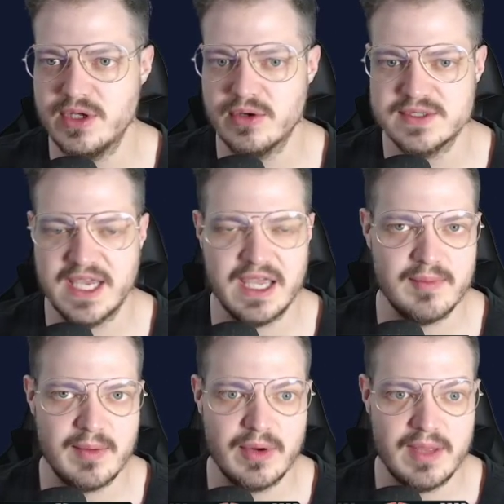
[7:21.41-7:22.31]
you know, taking
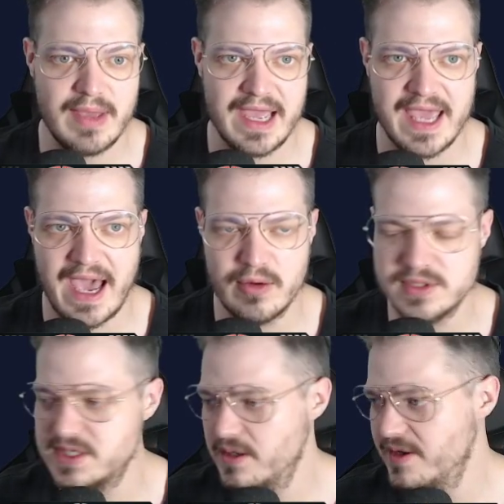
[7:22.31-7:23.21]
my money back out.